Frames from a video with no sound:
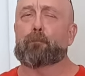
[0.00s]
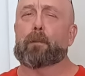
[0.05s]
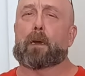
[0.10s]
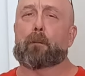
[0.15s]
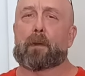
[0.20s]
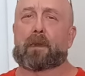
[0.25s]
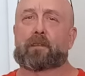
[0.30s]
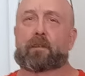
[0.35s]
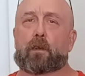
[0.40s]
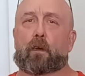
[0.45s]
by
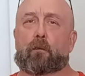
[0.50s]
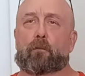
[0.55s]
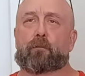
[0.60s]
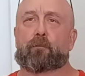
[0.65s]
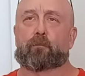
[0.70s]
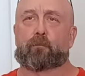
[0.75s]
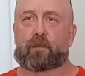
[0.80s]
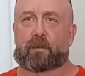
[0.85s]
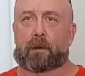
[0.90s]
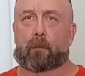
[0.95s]
myself
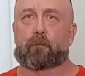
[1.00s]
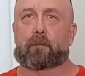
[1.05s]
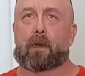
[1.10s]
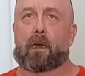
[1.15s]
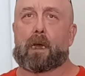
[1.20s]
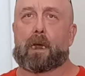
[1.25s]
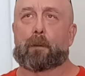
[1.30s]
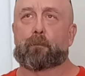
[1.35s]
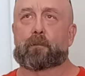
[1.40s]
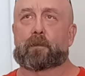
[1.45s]

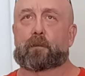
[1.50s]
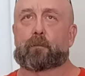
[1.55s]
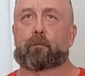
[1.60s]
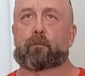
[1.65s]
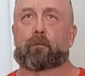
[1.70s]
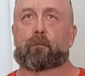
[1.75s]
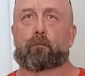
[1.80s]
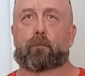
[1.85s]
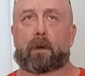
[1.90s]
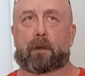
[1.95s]
sometimes,
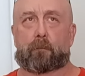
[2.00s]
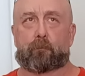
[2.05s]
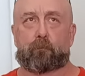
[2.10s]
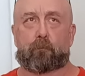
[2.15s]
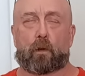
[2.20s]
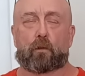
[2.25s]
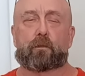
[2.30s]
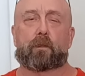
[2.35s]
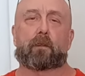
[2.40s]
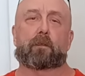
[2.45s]
but
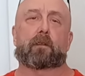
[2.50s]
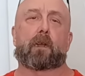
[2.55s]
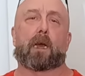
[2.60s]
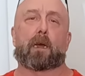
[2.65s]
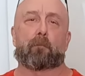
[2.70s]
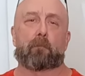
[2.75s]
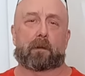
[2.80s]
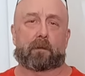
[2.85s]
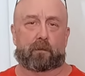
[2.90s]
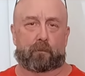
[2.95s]
most of the
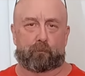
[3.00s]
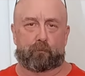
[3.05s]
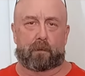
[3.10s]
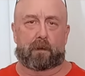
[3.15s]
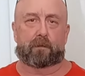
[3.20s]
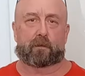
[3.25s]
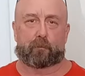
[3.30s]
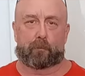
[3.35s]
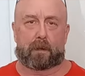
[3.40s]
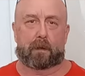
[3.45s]
time
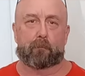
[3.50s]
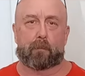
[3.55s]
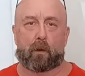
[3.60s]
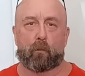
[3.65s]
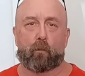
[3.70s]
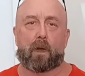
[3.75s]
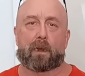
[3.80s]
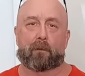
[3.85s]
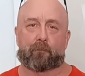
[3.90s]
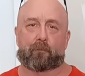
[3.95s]
it's me and my
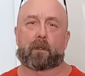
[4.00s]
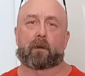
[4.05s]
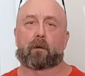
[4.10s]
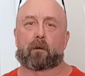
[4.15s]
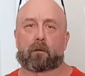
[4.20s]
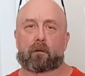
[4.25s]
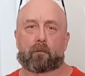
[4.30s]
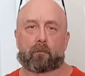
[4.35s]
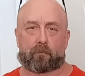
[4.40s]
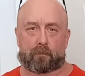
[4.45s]
wife that
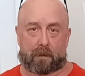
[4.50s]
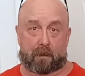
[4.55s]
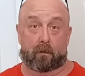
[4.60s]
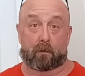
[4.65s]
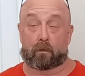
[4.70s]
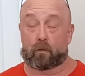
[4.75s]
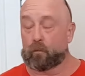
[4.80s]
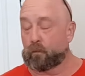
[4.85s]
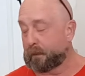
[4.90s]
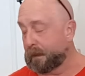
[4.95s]
are
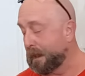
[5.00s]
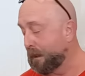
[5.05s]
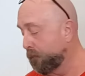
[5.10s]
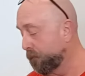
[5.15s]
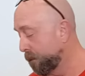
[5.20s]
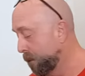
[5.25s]
going out.